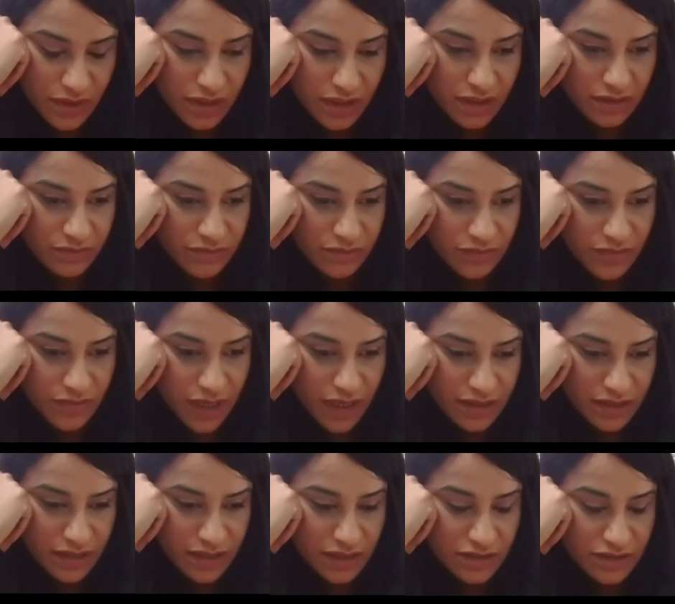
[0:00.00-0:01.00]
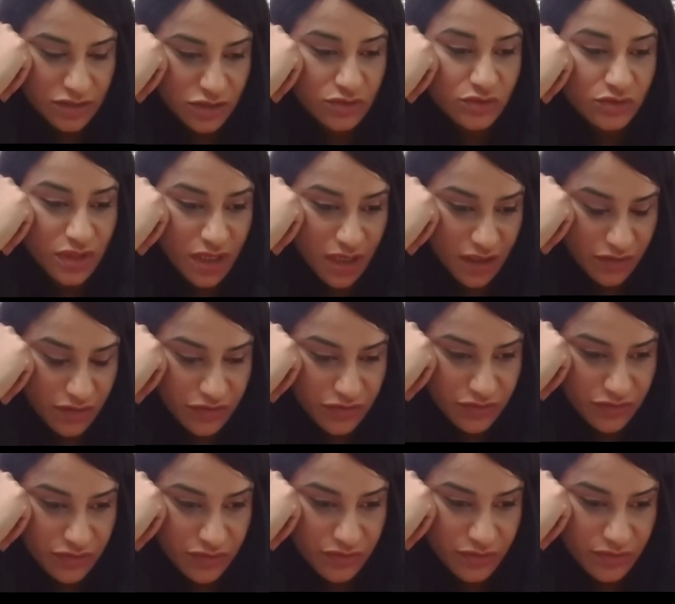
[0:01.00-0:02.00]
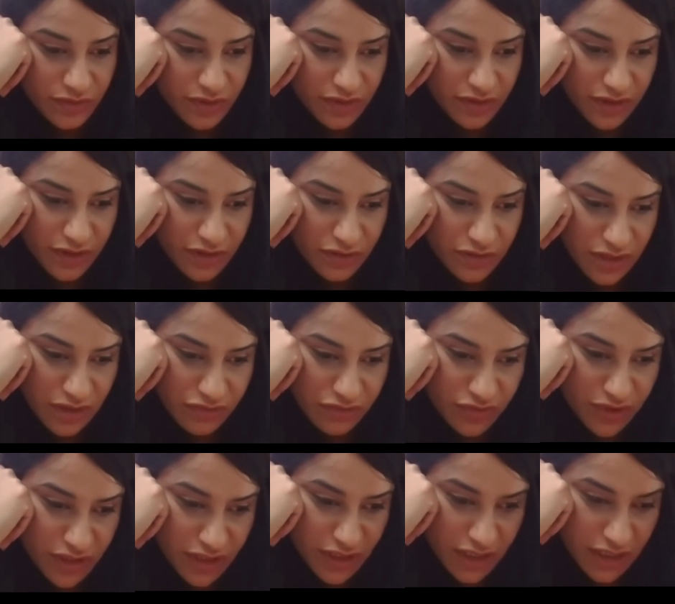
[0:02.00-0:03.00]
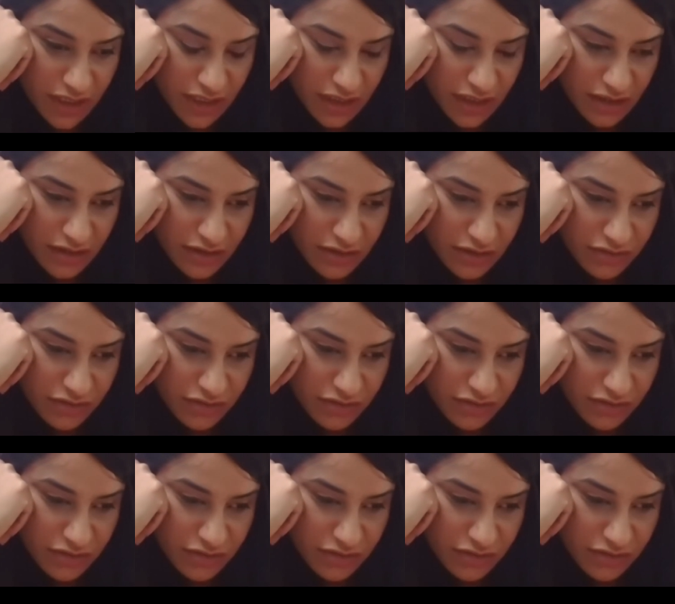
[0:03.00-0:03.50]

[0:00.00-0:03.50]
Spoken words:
and do cut through are those that really